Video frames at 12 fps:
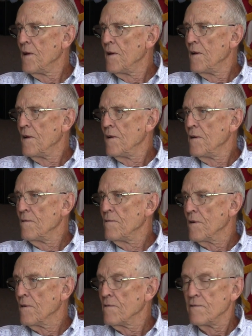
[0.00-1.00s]
overrun the
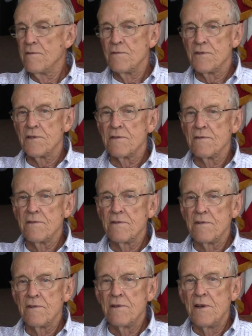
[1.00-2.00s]
no, Japanese.
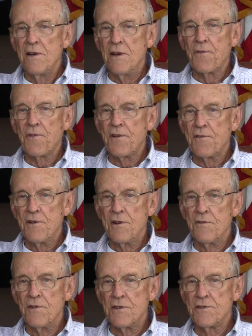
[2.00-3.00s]
Infantry
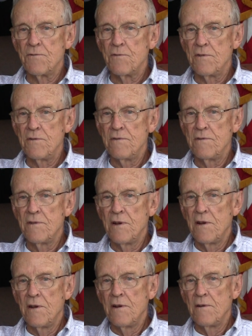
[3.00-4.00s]
division.
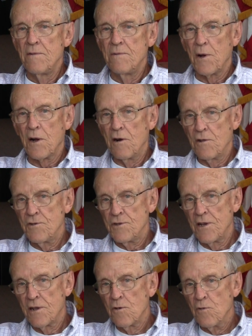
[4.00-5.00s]
We okay. MacArthur's
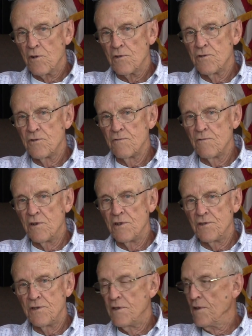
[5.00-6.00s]
headquarters
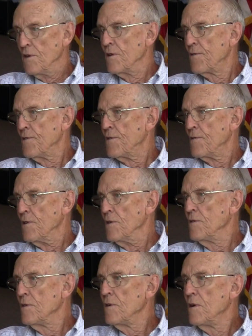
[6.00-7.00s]
was in the infantry.
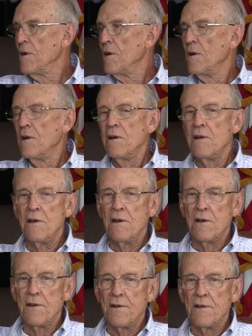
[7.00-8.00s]
Okay, right.
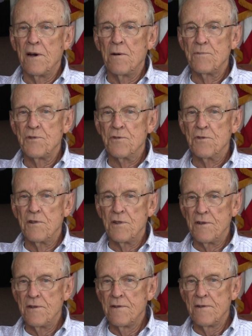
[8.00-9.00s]
And I'm sure
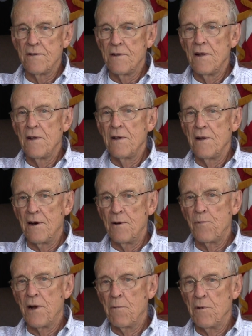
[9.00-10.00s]
that I
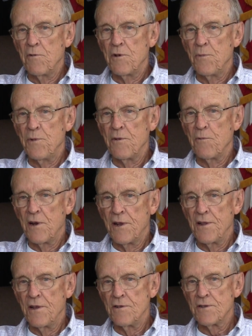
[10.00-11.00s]
probably would have been one
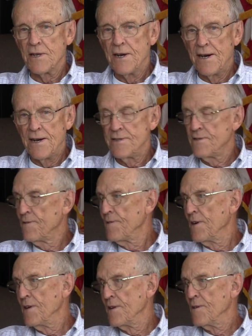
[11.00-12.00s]
of those guys if
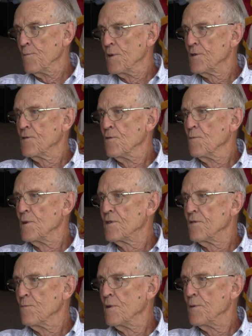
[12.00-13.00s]
I hadn't missed so
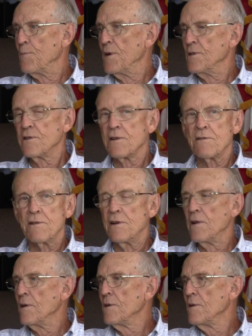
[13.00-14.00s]
much of my basic training.